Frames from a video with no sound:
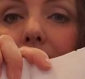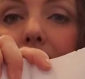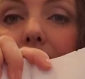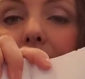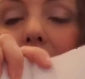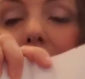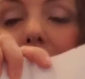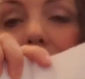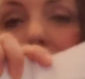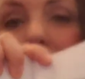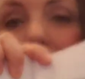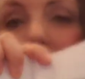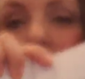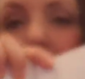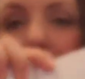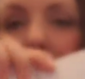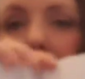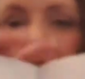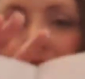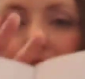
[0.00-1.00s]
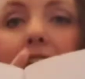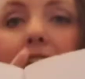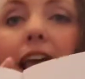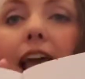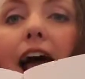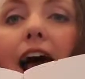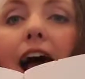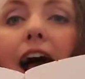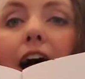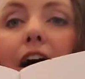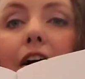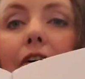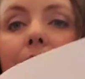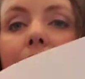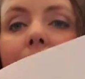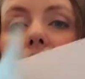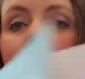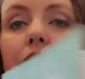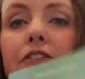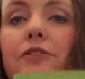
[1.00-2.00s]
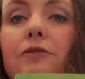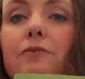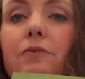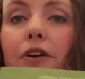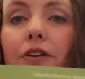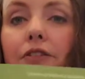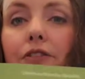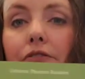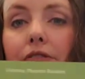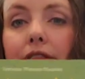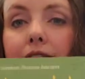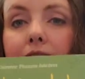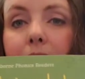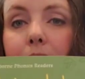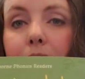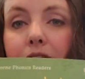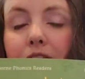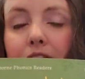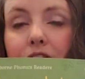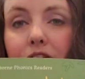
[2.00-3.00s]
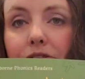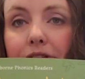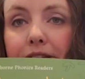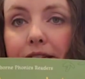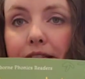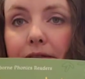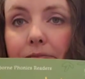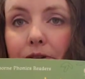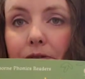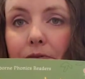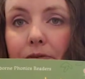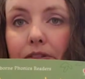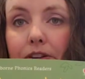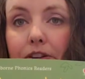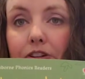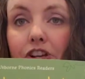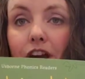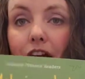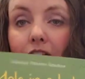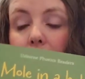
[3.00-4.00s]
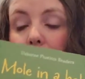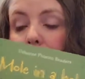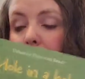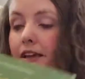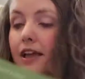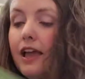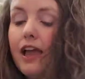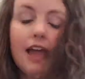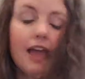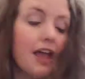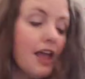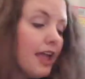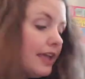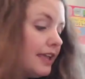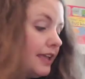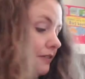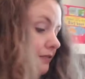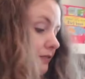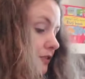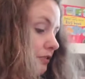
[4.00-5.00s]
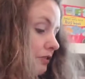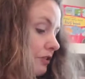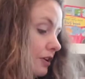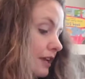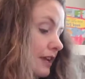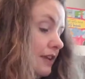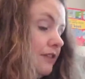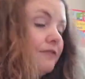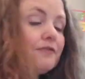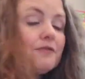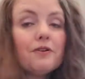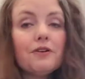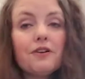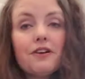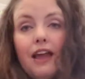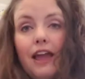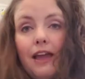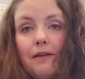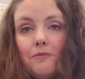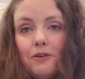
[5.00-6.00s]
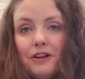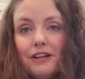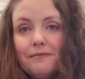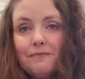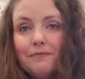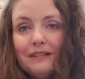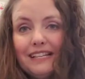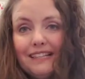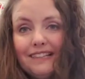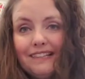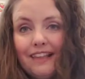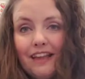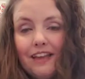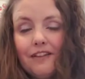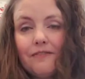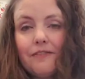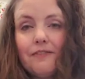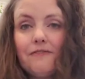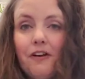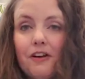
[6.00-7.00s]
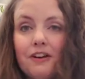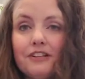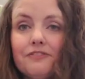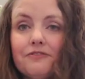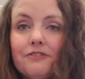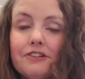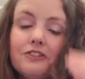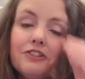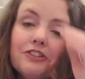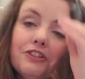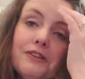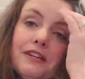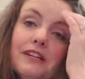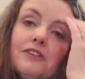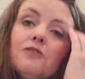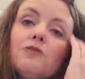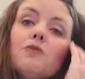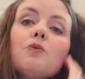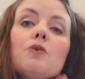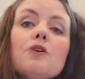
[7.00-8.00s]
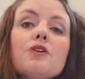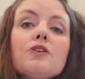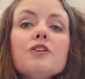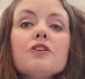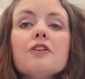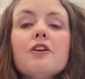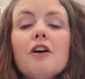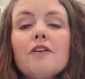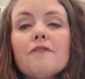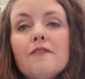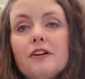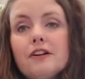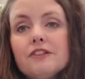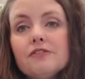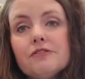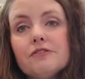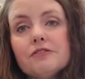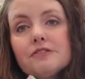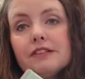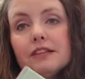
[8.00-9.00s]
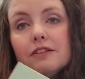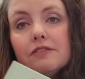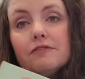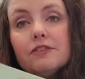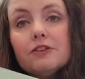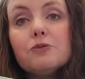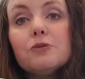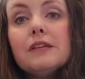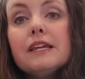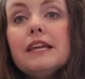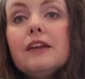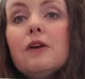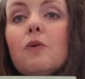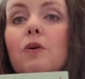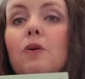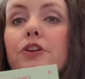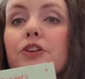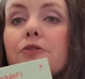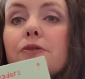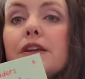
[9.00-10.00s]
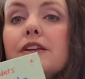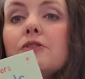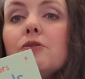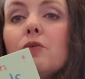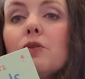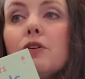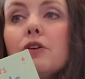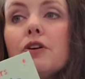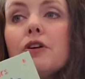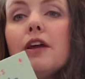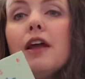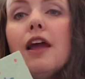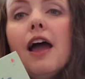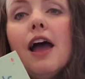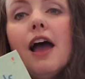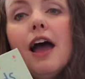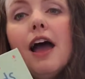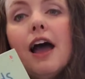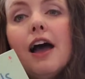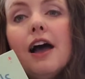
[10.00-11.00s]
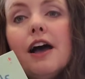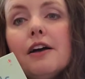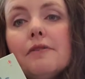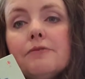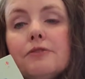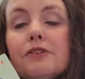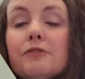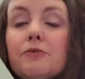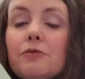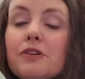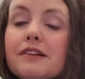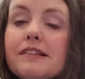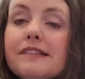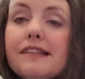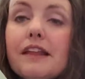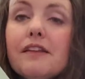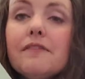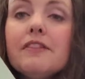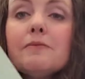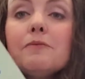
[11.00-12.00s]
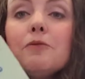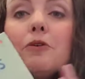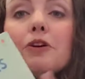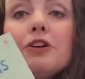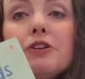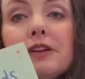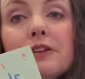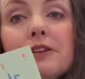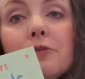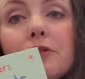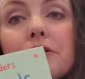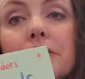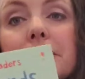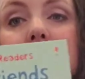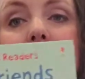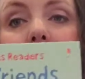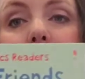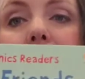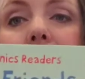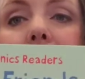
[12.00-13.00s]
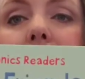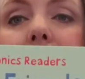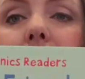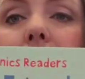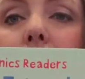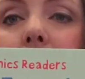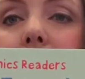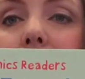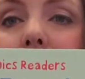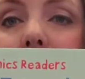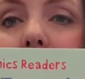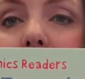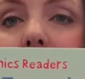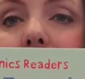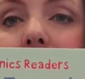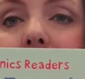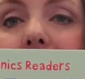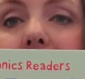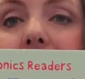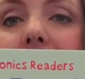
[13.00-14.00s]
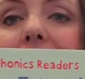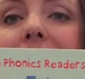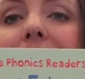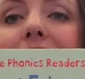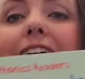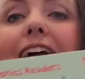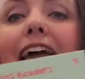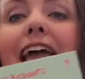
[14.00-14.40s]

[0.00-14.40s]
that teaches the parent how to work through this book and use this book with their child. If you're looking for a more complete set of the phonics readers, you can order our phonics readers individually, or you can order a set of them, or you can order this book. It's called Ted and Friends,